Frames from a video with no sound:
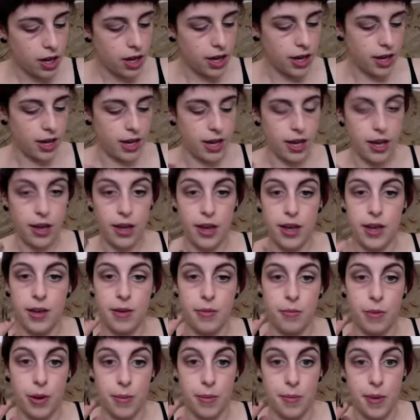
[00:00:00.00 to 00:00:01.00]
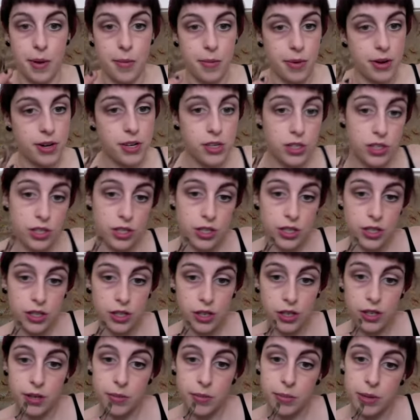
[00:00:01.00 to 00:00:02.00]
I wet my brush,
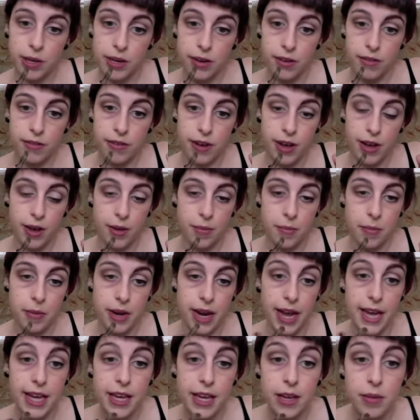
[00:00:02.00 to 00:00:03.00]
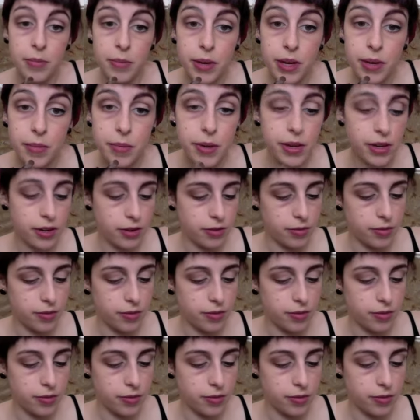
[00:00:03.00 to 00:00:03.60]
got a bit of Naked pigment,